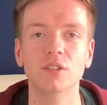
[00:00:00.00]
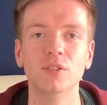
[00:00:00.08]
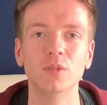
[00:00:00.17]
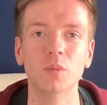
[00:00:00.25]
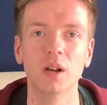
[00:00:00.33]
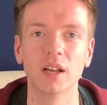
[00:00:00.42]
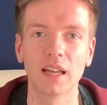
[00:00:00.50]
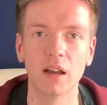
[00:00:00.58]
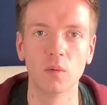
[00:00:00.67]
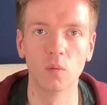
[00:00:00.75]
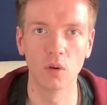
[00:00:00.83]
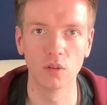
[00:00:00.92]
to work
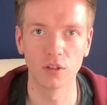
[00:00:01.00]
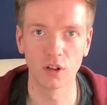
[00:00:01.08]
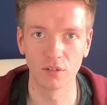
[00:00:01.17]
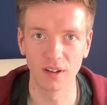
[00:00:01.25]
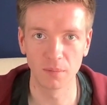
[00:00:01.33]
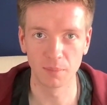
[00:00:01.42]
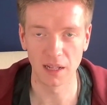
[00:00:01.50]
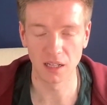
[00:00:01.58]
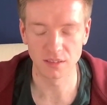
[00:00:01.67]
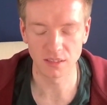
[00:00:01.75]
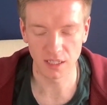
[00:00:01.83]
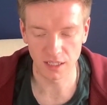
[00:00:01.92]
out what the correct
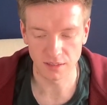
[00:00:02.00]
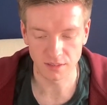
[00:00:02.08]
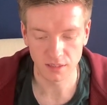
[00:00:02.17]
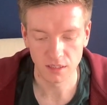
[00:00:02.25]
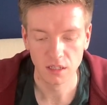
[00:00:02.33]
balance is.